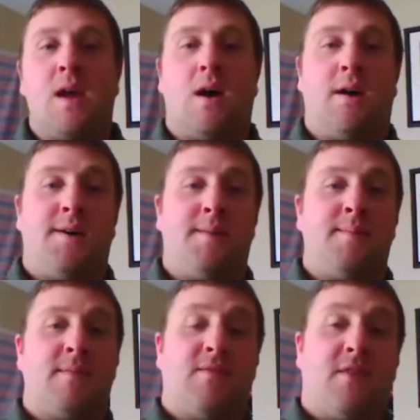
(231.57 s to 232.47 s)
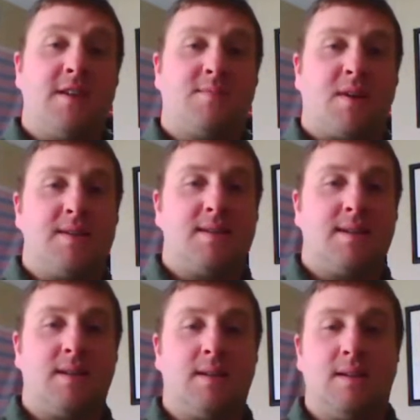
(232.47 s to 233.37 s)
the Vice
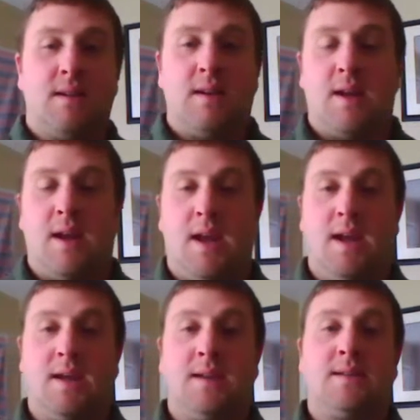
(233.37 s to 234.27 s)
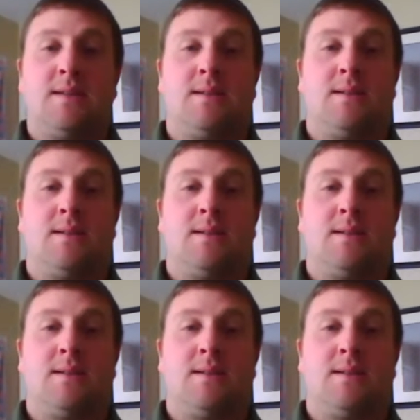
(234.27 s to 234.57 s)
President, and